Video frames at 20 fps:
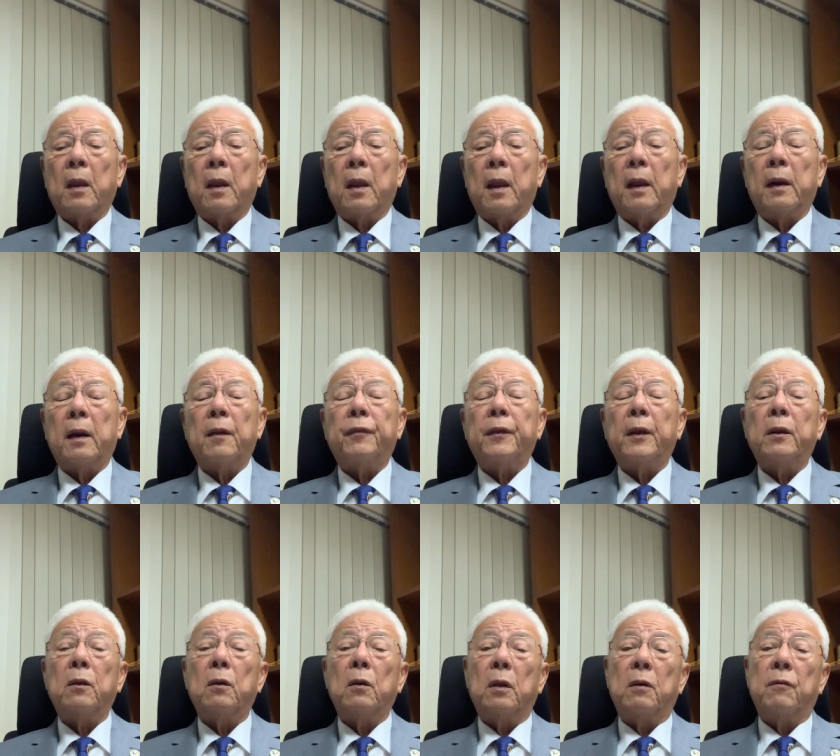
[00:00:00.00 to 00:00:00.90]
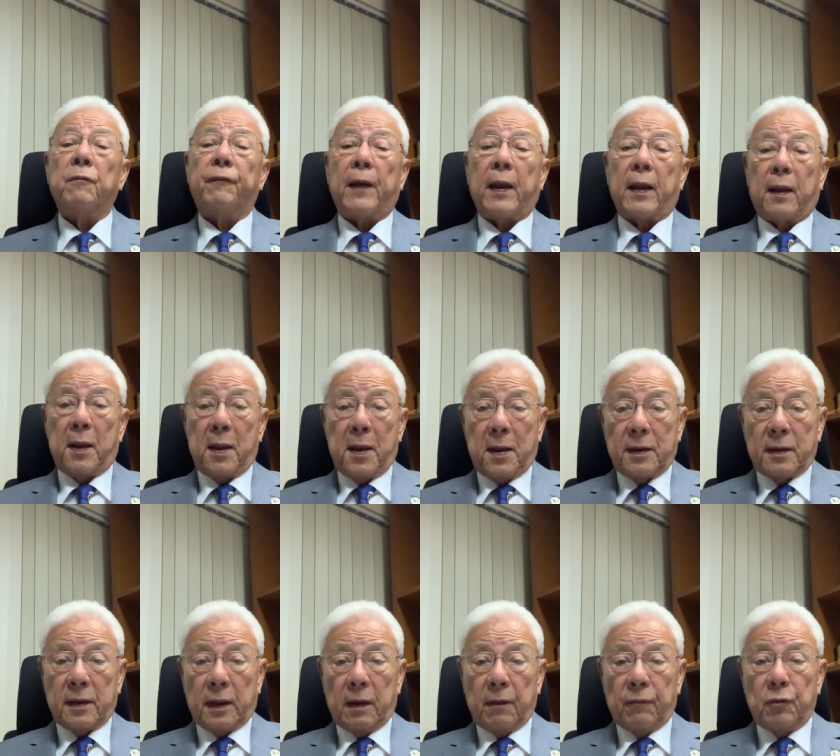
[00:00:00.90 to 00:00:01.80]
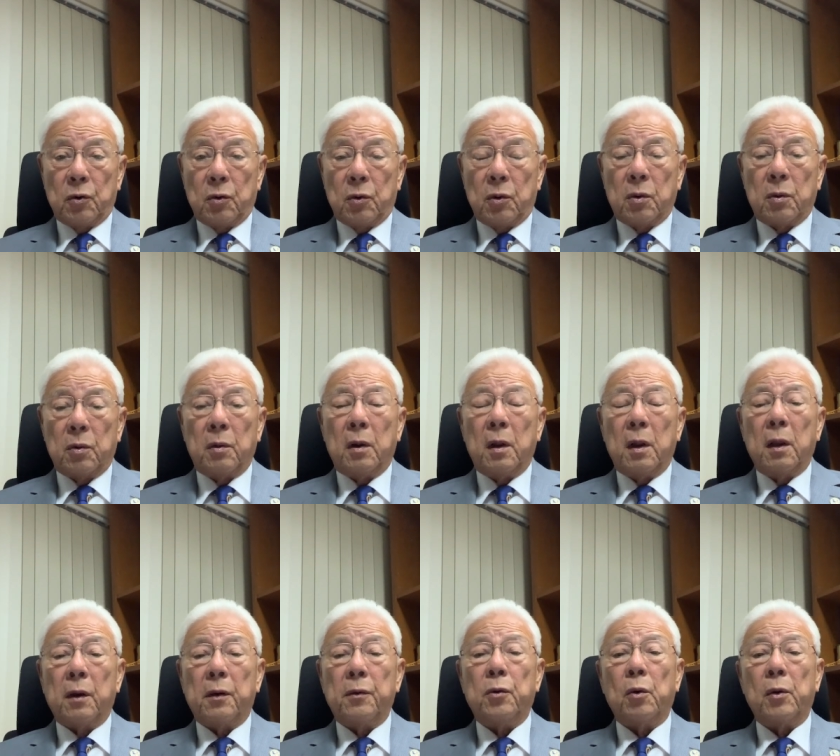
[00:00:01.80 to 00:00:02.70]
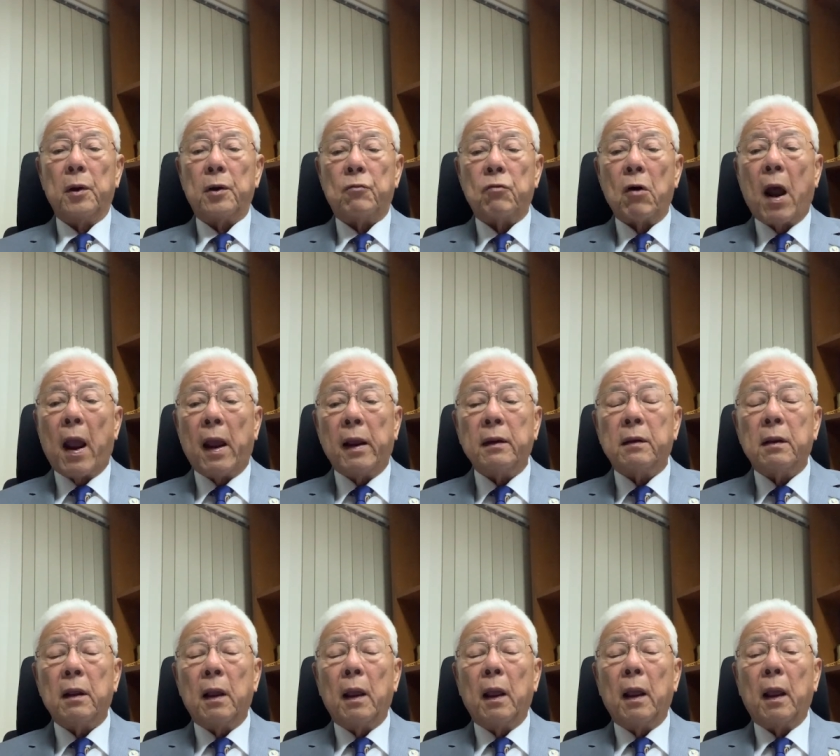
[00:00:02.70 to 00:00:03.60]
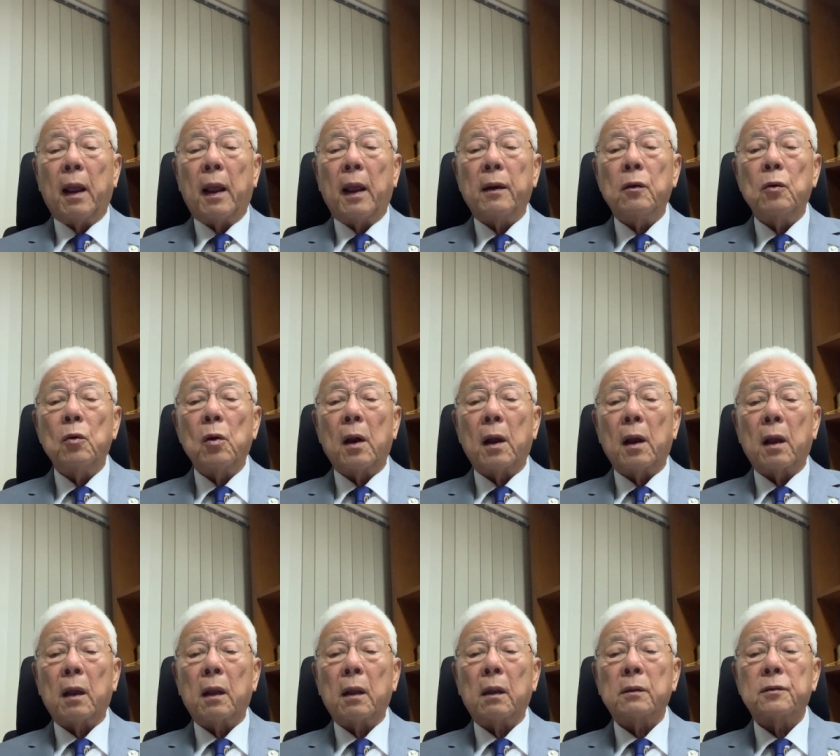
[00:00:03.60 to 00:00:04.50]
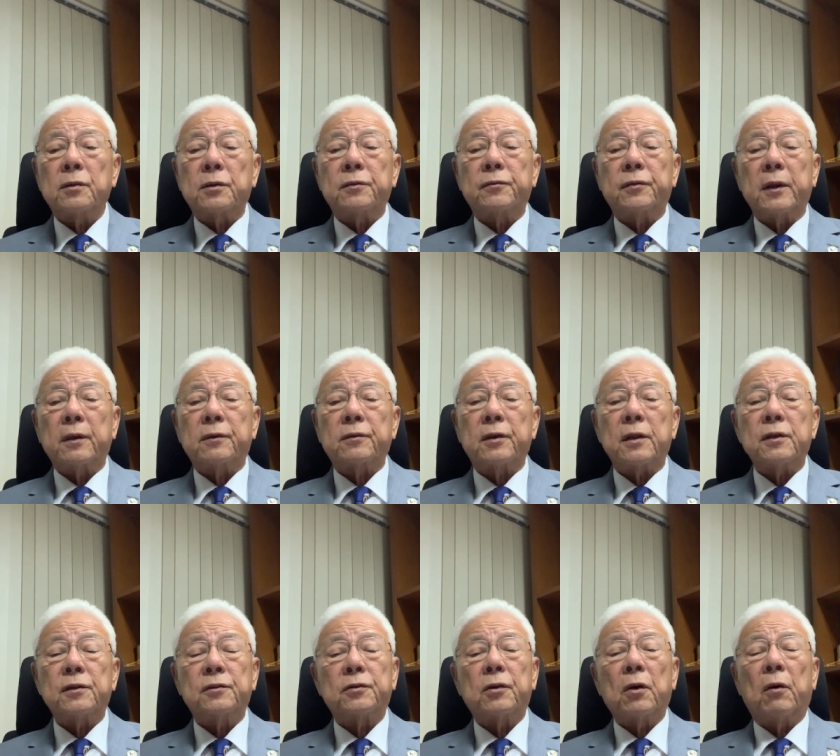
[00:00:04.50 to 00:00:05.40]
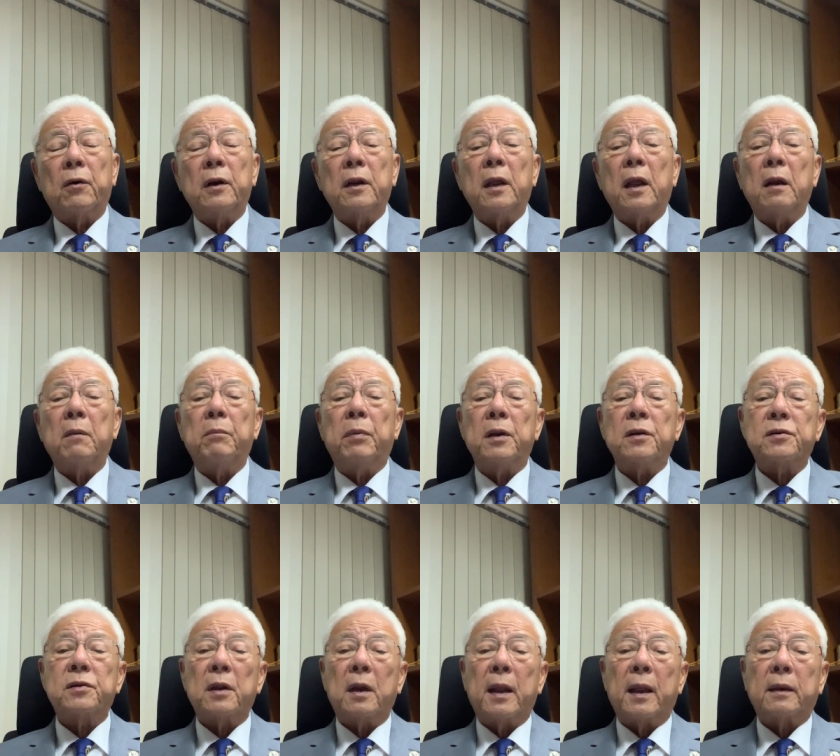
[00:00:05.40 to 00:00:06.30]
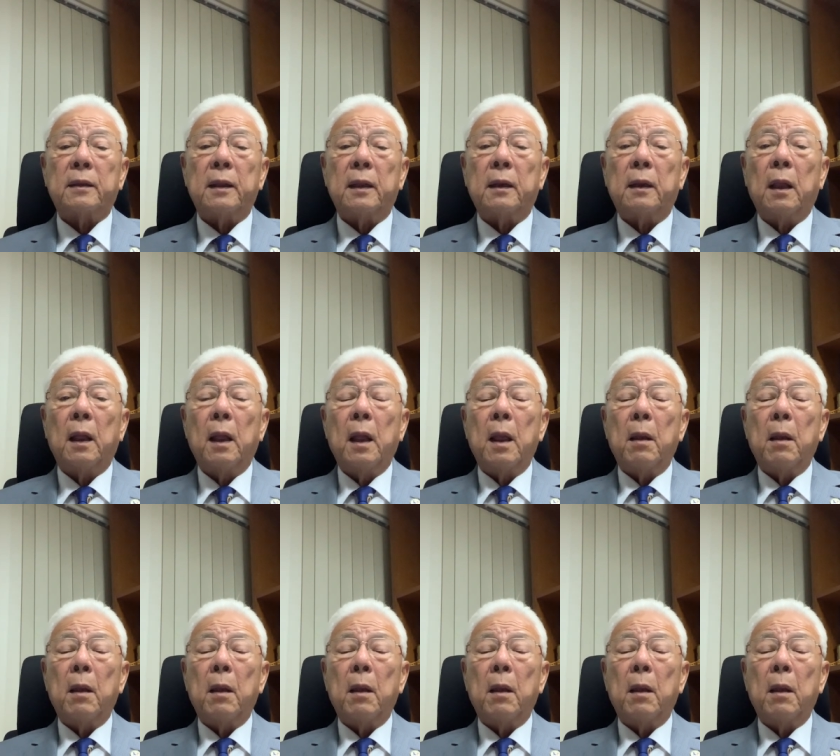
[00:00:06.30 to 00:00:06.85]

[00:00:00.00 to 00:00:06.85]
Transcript: And I think you, in fact, if you do it right and your success story had been selected,